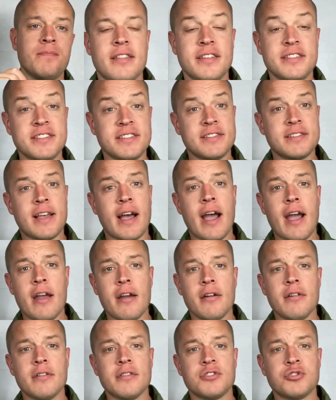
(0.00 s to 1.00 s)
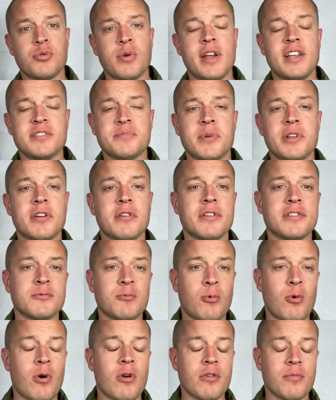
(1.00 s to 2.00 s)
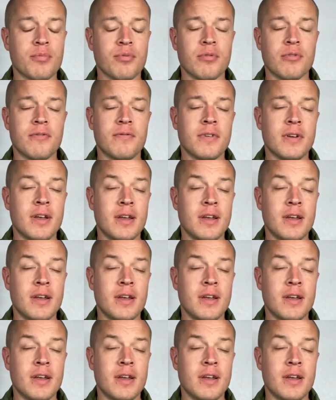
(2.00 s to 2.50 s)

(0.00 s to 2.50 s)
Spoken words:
this entire transmitter is waterproof,